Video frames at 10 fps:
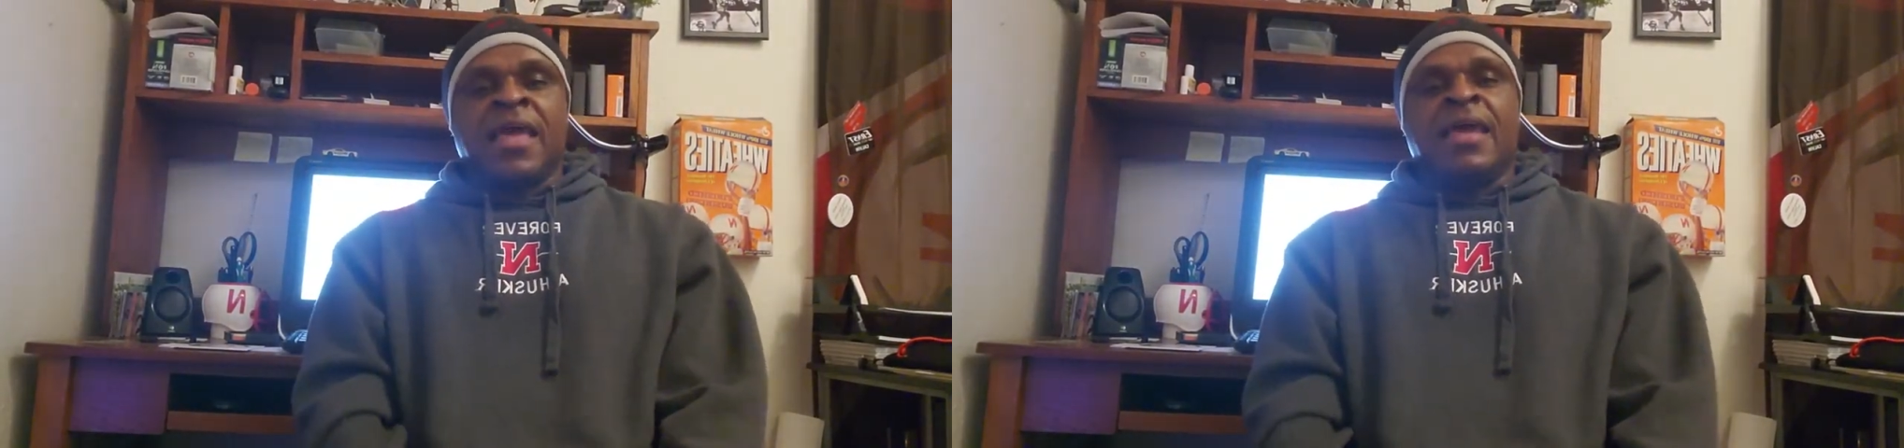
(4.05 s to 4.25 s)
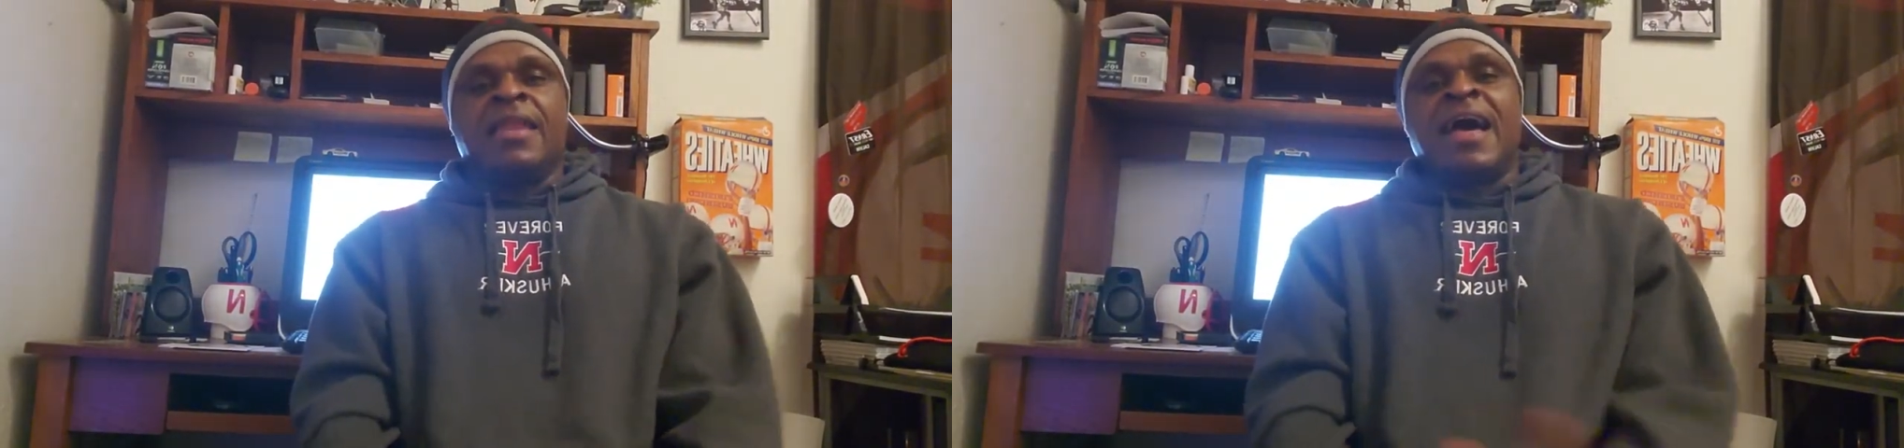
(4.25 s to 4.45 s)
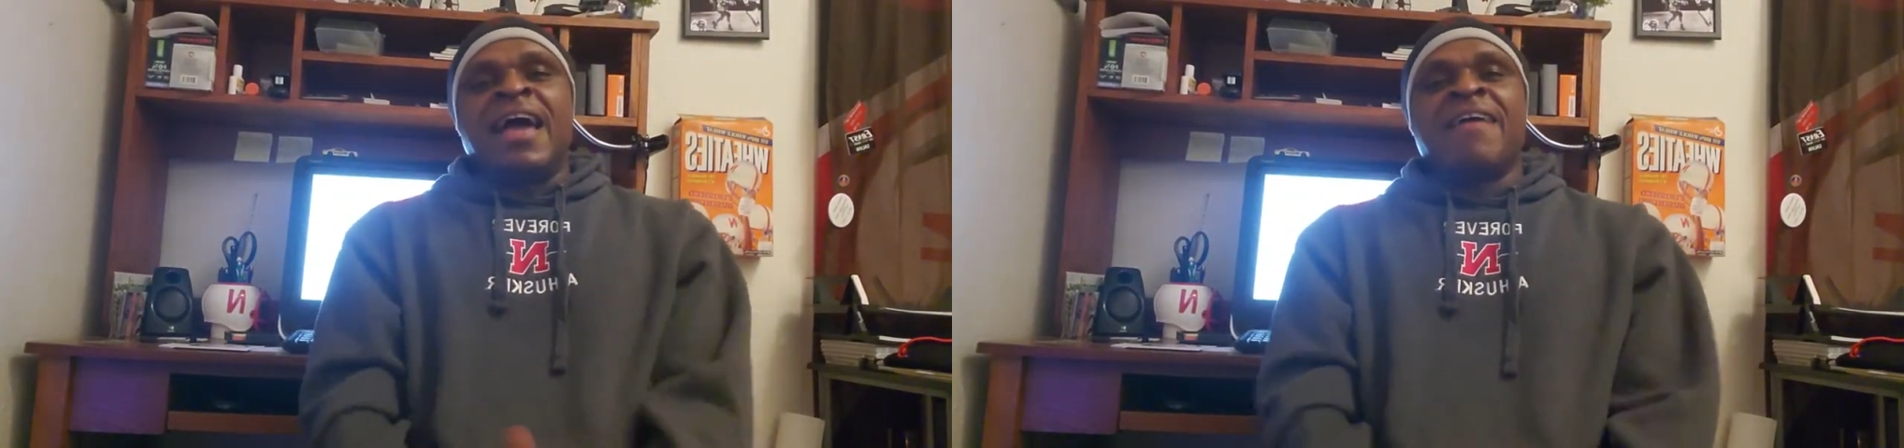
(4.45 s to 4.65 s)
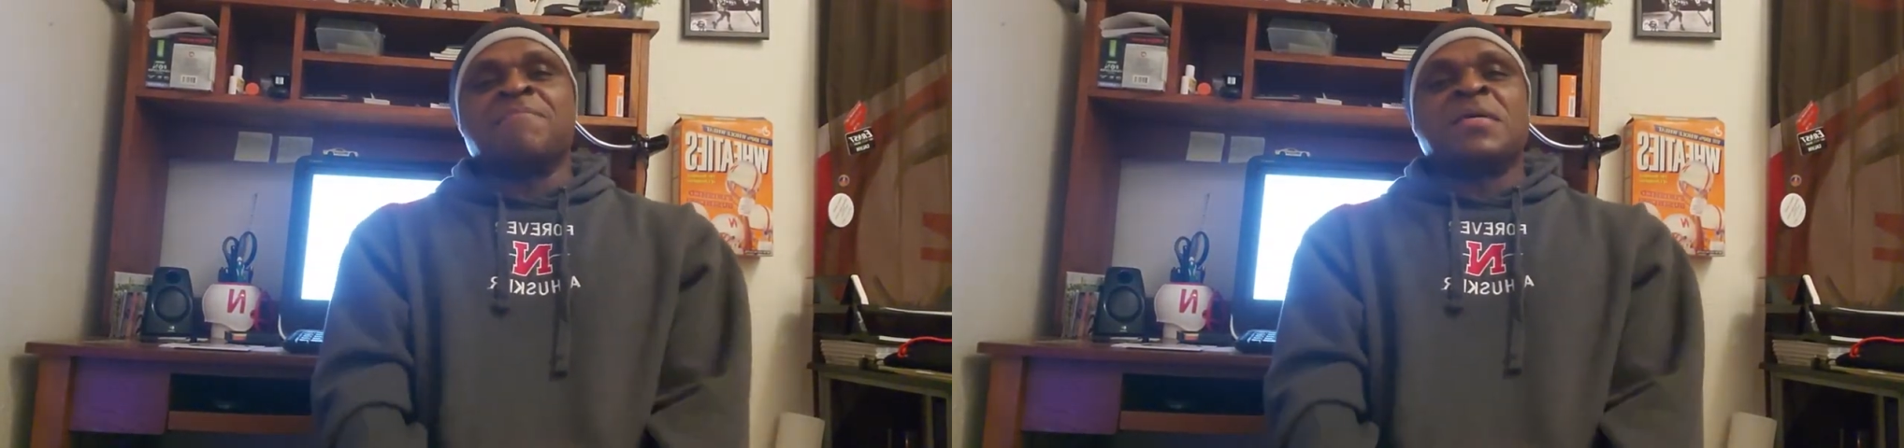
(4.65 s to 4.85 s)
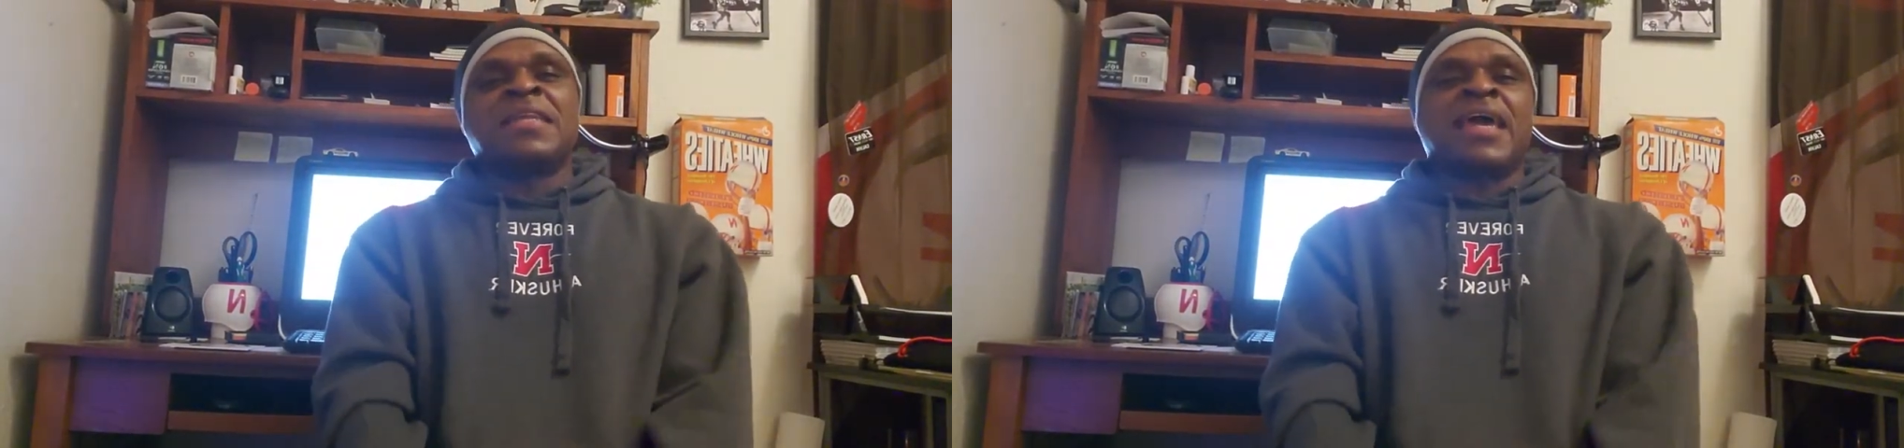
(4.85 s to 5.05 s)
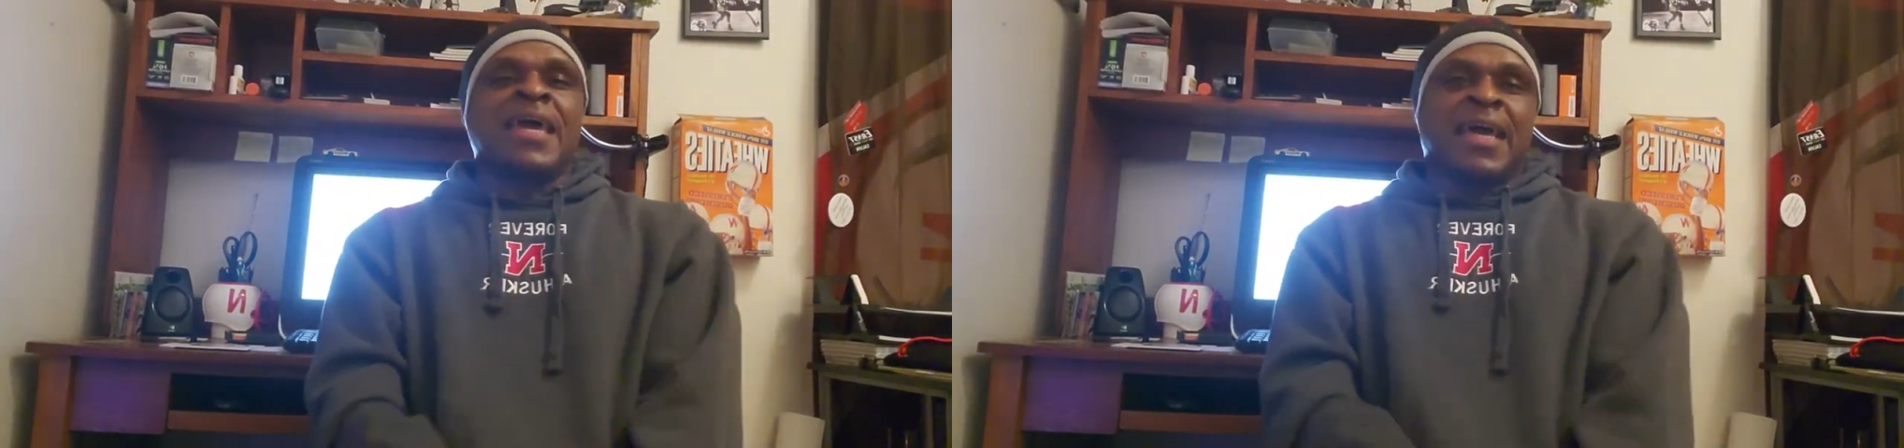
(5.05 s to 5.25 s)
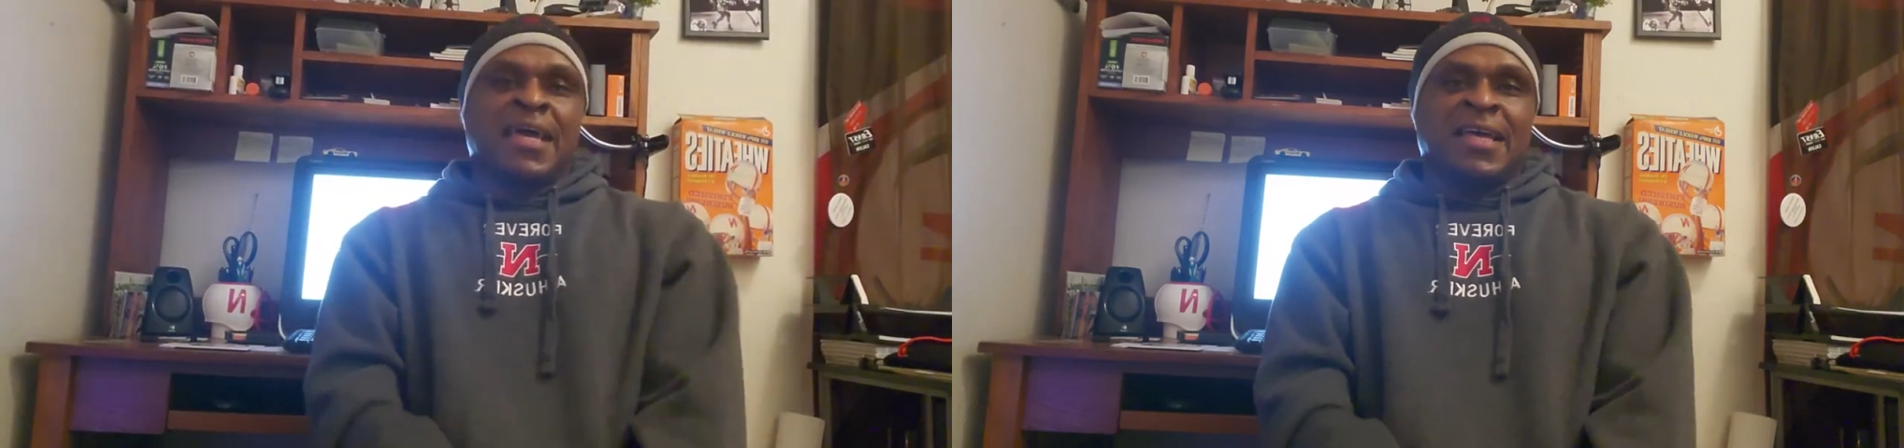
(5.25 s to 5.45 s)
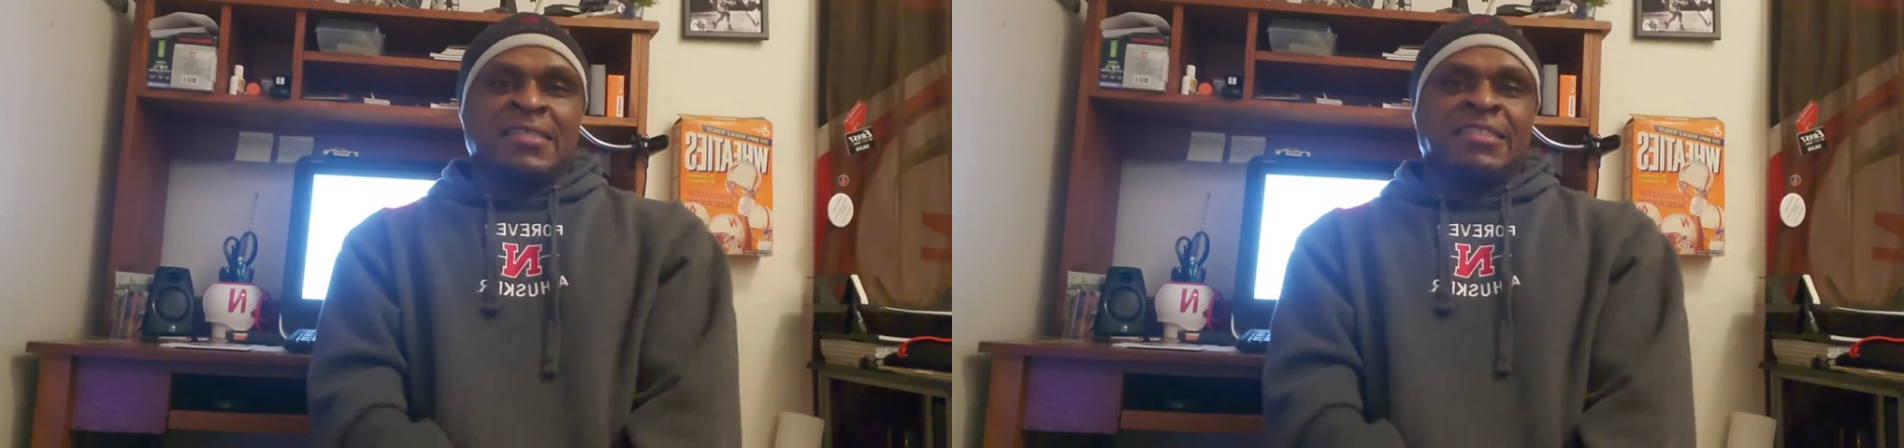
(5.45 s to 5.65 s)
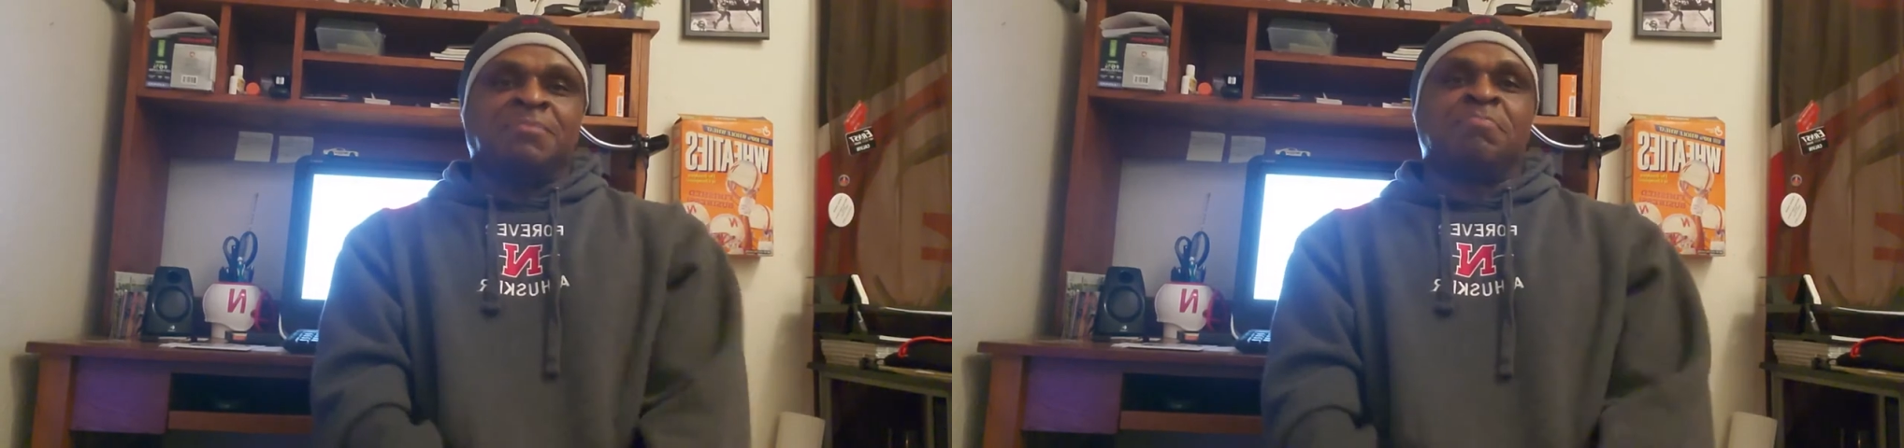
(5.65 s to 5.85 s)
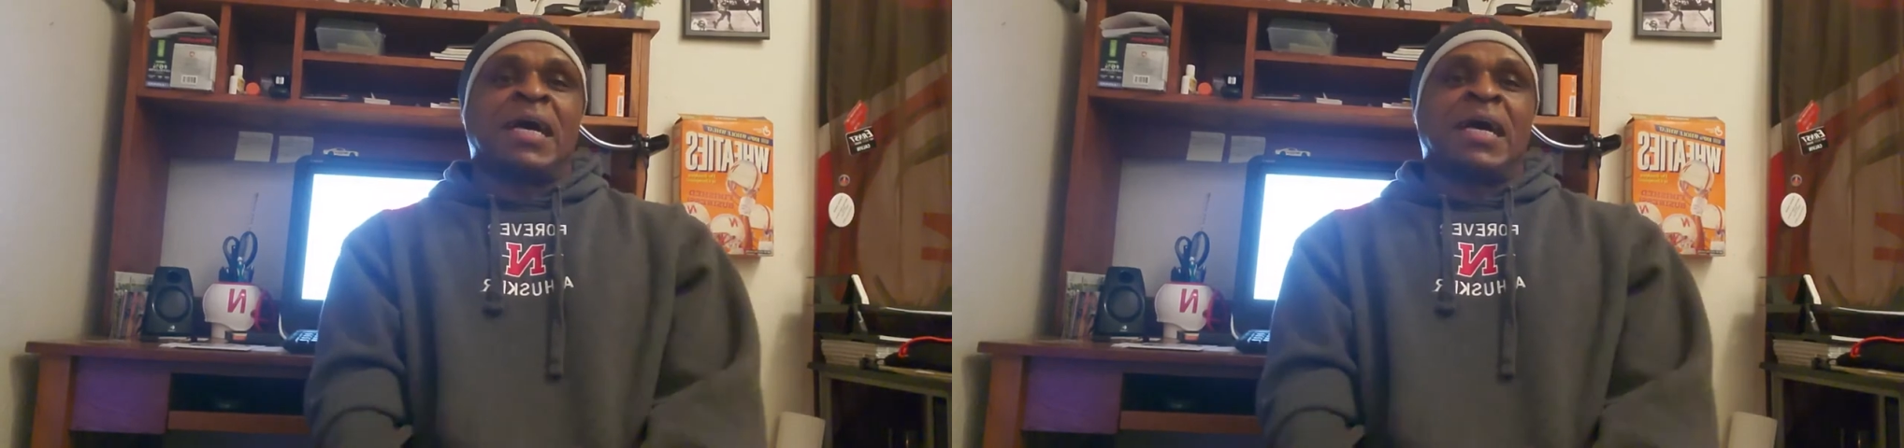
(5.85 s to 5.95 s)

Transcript: And I have been asked